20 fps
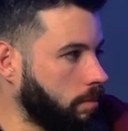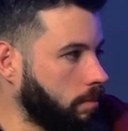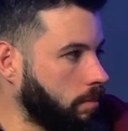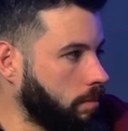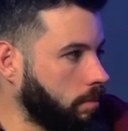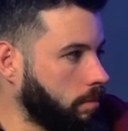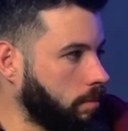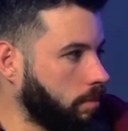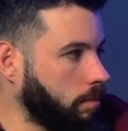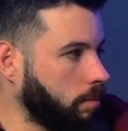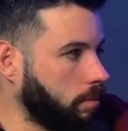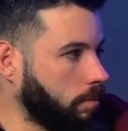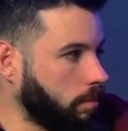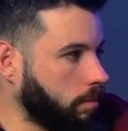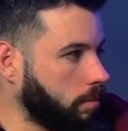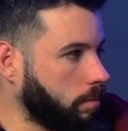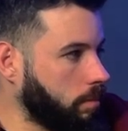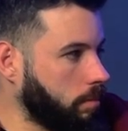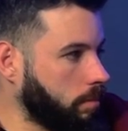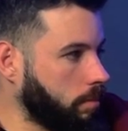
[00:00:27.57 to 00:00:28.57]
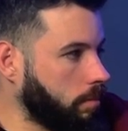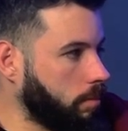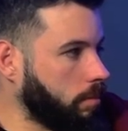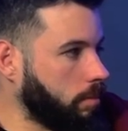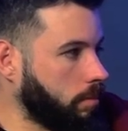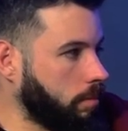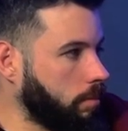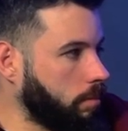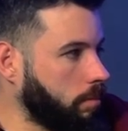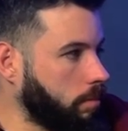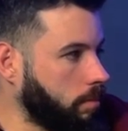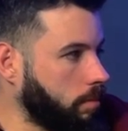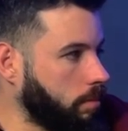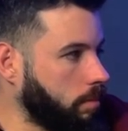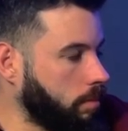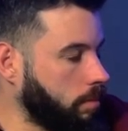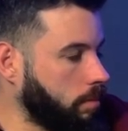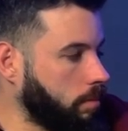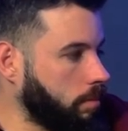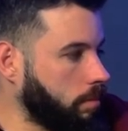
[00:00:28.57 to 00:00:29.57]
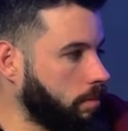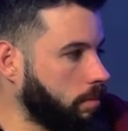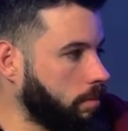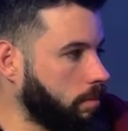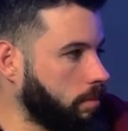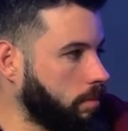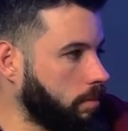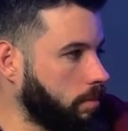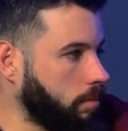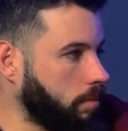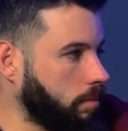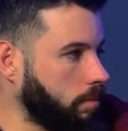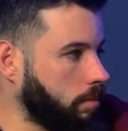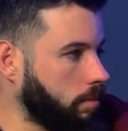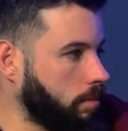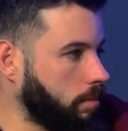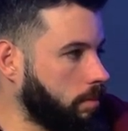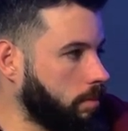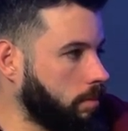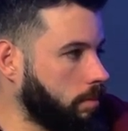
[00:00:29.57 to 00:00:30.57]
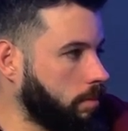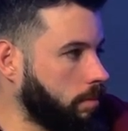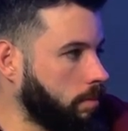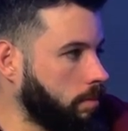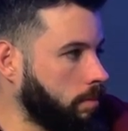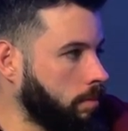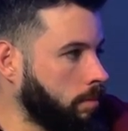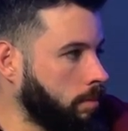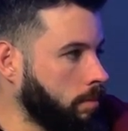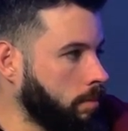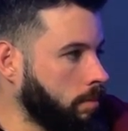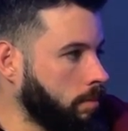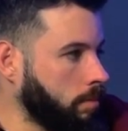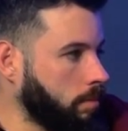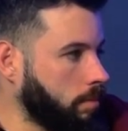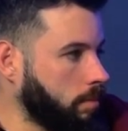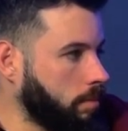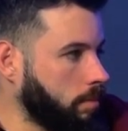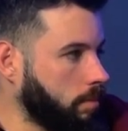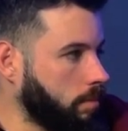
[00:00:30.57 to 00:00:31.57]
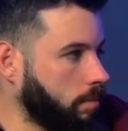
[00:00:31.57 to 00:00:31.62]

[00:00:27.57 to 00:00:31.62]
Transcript: (silent)